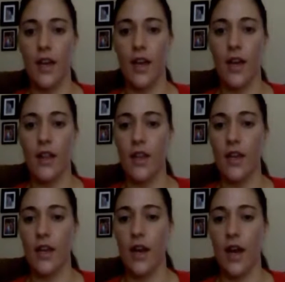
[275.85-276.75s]
and
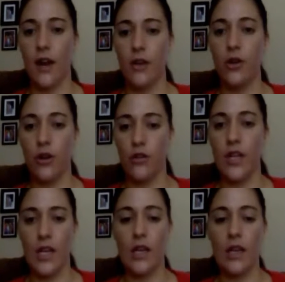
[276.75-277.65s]
then I could only
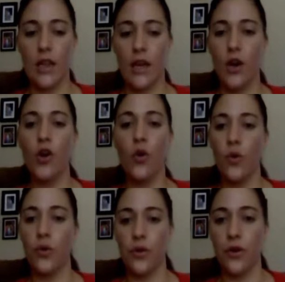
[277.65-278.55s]
eat like a
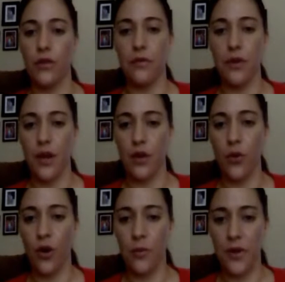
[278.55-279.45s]
quarter of what I
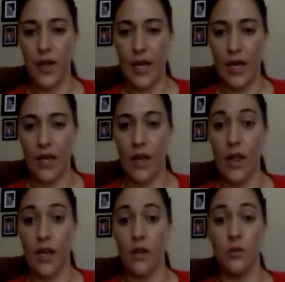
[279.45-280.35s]
normally eat, and
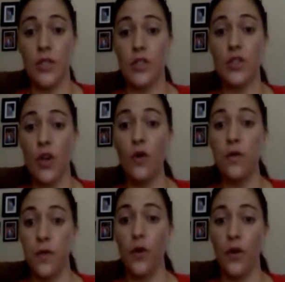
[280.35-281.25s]
then I would be so
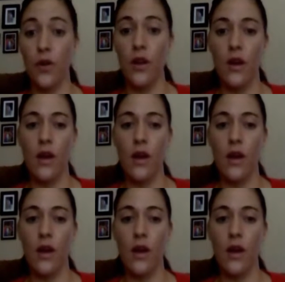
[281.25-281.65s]
full,